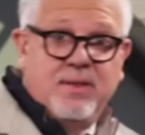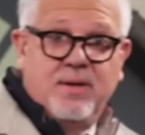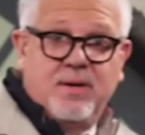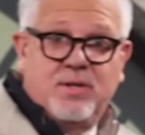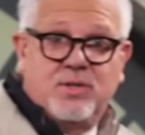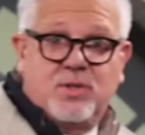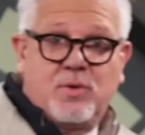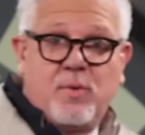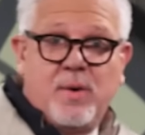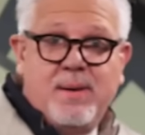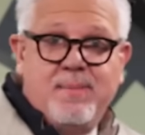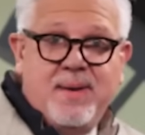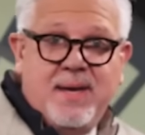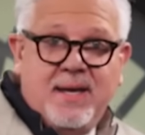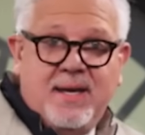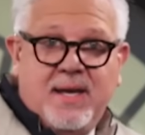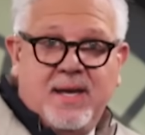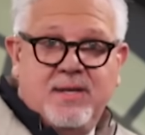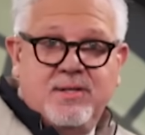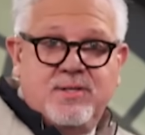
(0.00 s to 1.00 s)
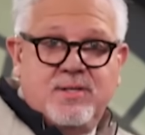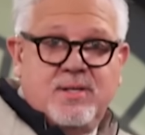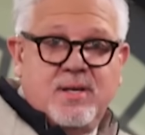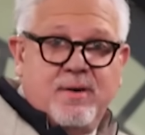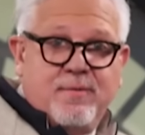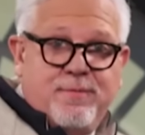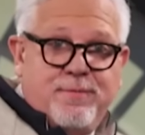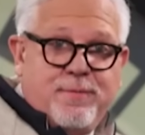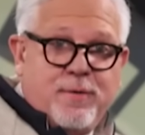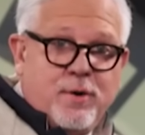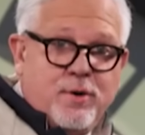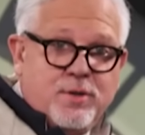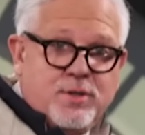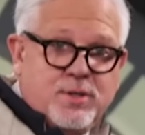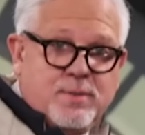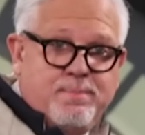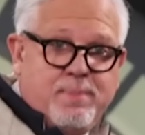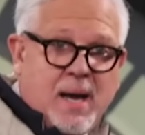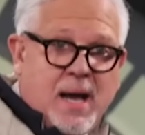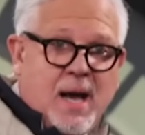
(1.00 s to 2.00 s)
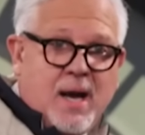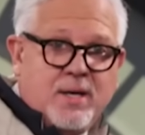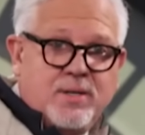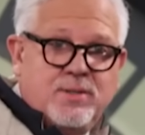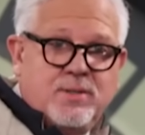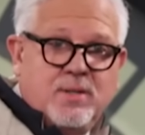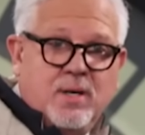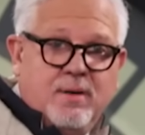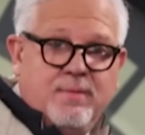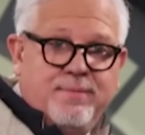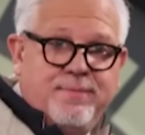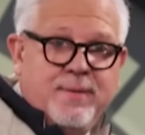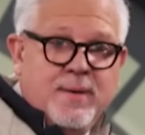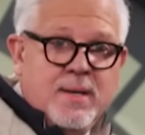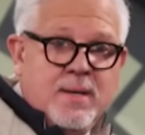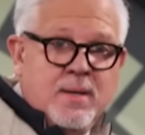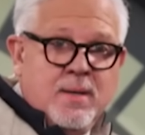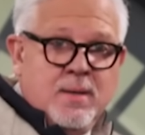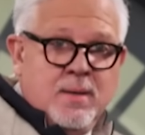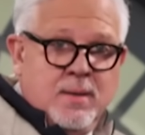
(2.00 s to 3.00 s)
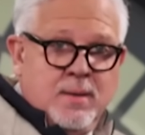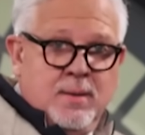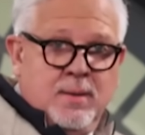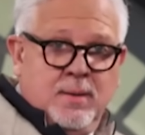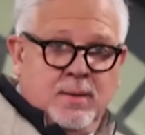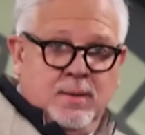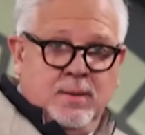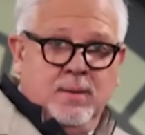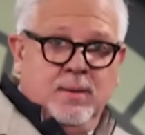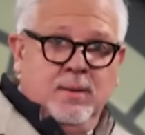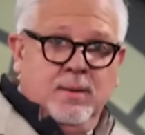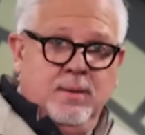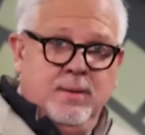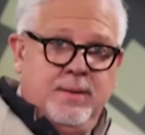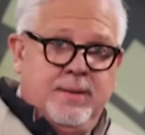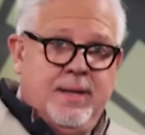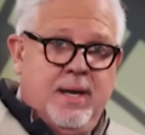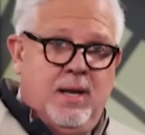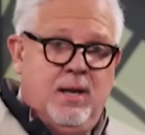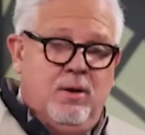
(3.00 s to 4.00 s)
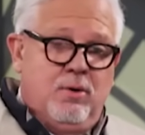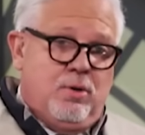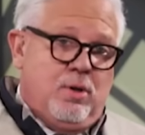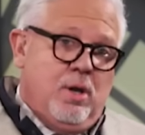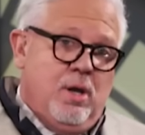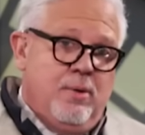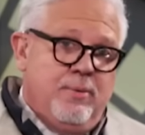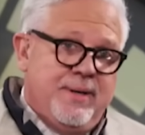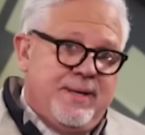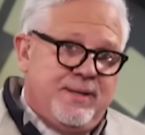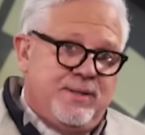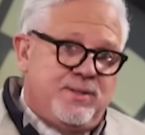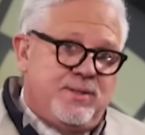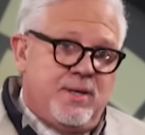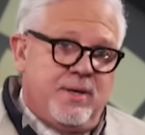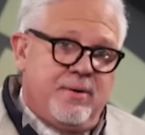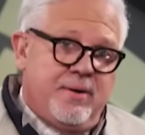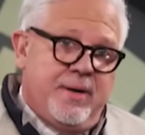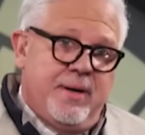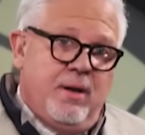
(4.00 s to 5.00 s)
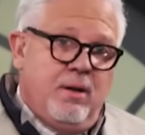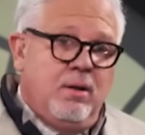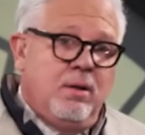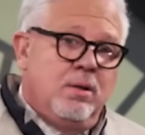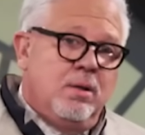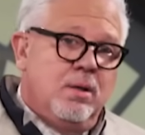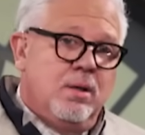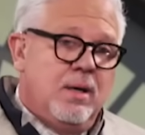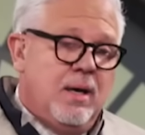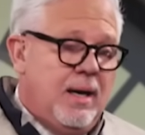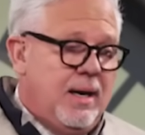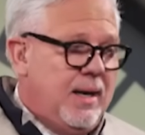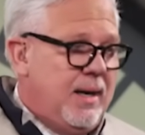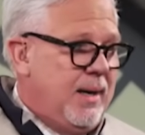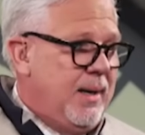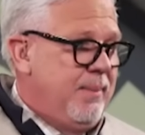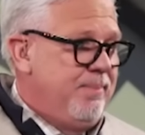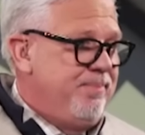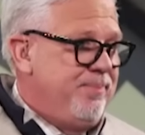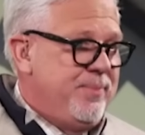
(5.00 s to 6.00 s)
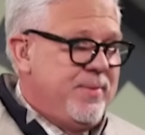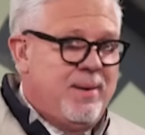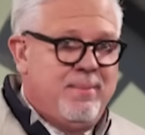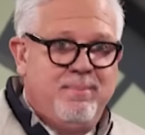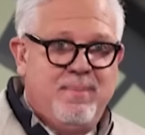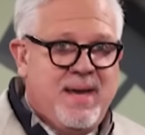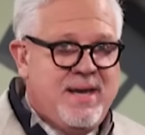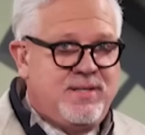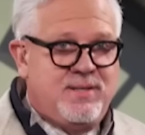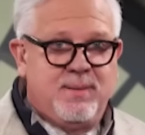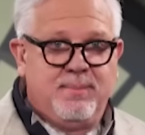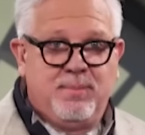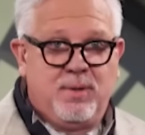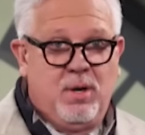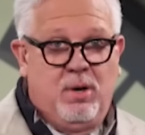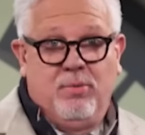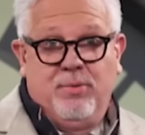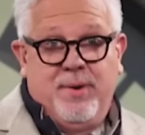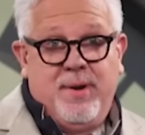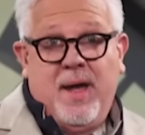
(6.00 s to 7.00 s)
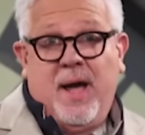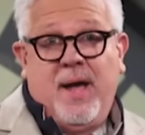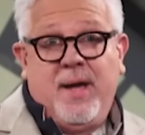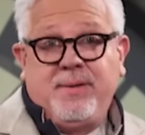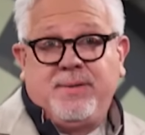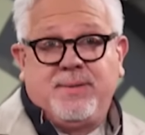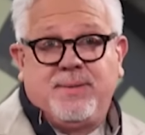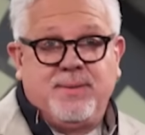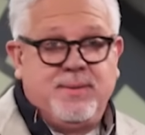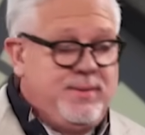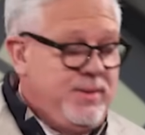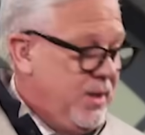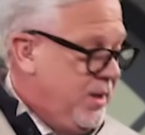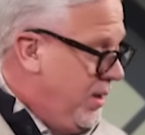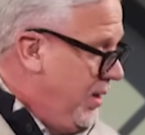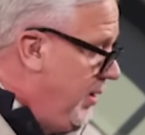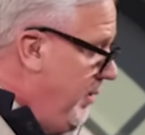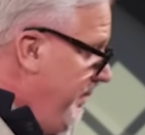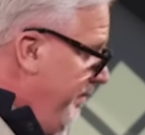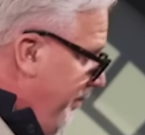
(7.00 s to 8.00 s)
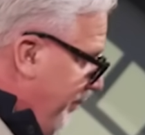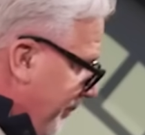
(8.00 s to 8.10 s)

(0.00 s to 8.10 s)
the screaming kids their first box of yellow glowing cereal that makes them go nuts, you know.